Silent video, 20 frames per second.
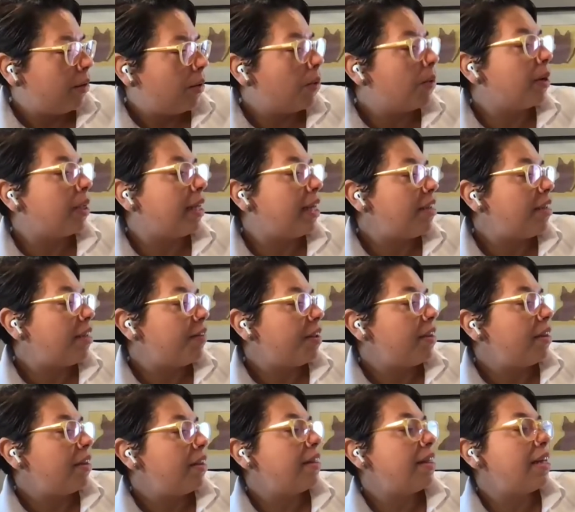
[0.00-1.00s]
or
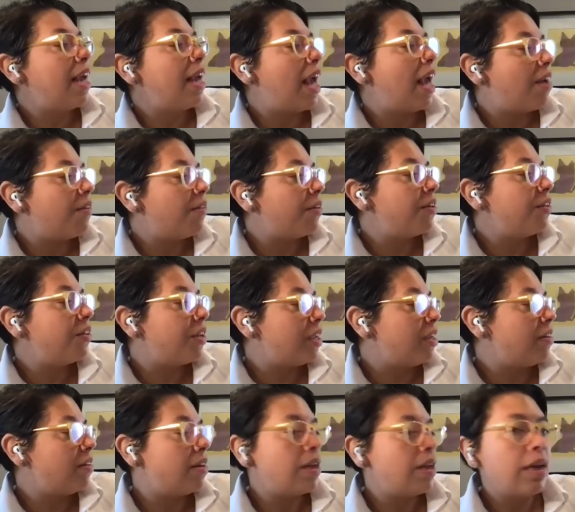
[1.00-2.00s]
even the ever
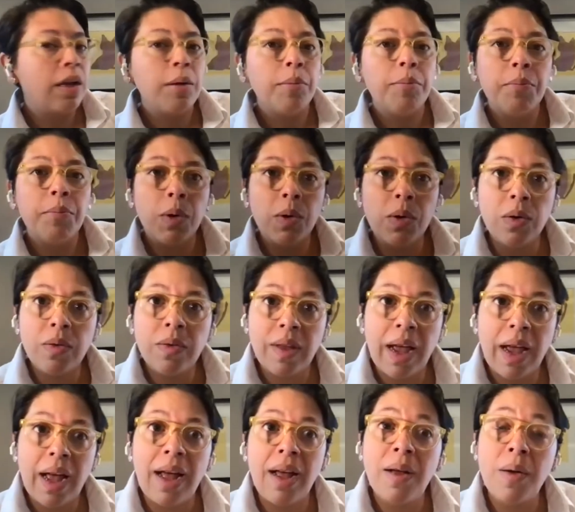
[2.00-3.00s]
changing
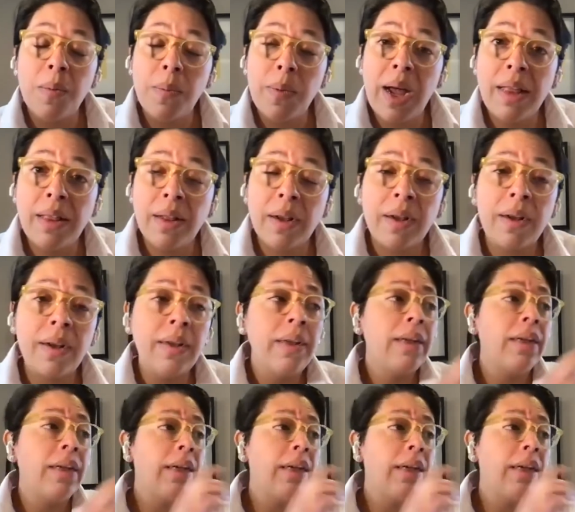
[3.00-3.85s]
Bogota weather.